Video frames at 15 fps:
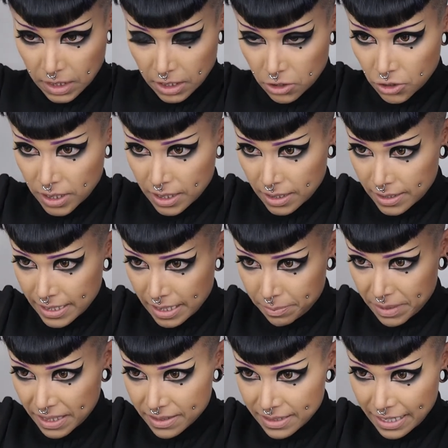try not to take
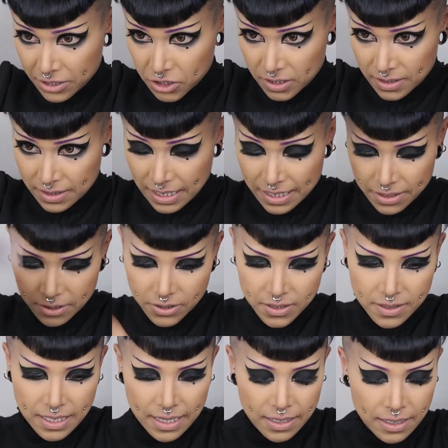big sections either,
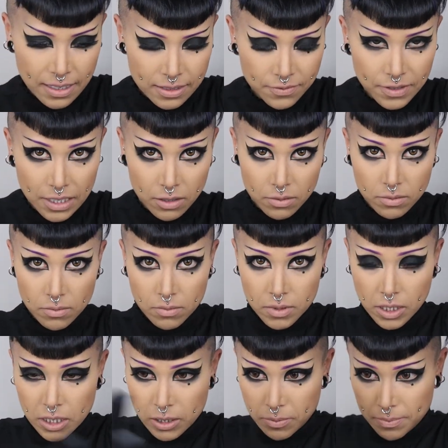just take kind of like,
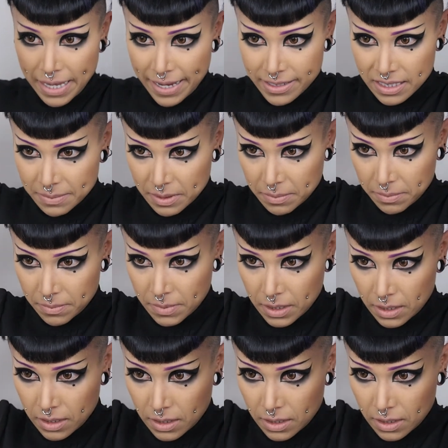you know, maximum